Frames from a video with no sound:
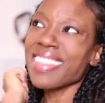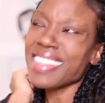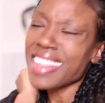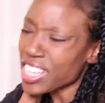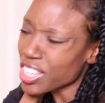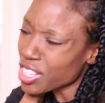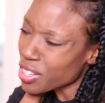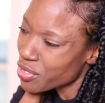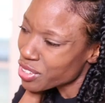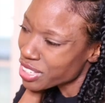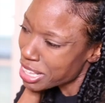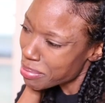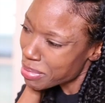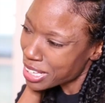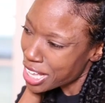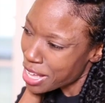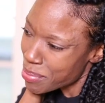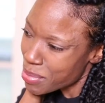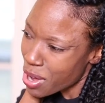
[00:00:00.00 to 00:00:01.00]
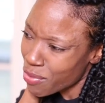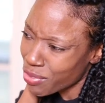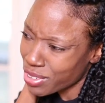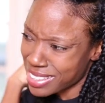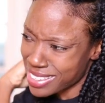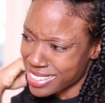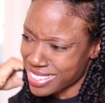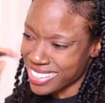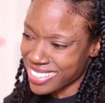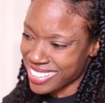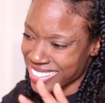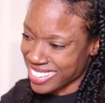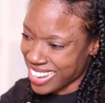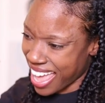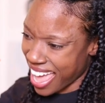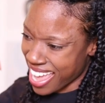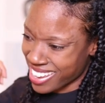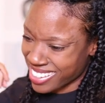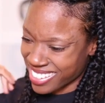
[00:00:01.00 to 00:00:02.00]
Thank you for letting me come over. This is
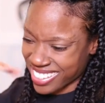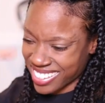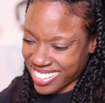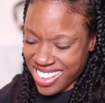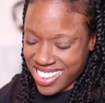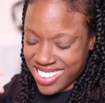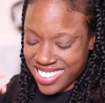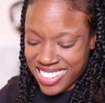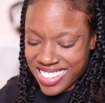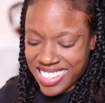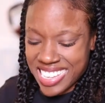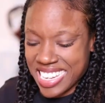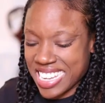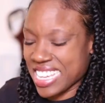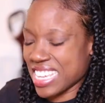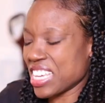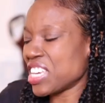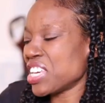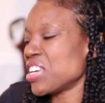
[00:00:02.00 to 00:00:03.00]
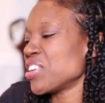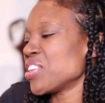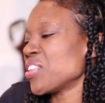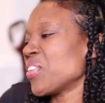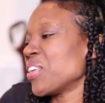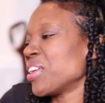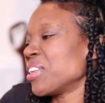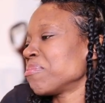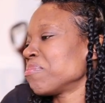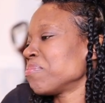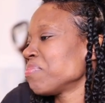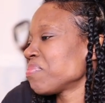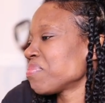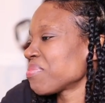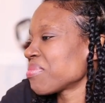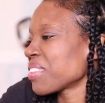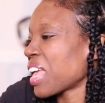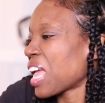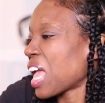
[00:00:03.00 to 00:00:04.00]
nice, just us sitting here
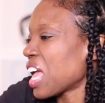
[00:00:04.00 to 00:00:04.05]
and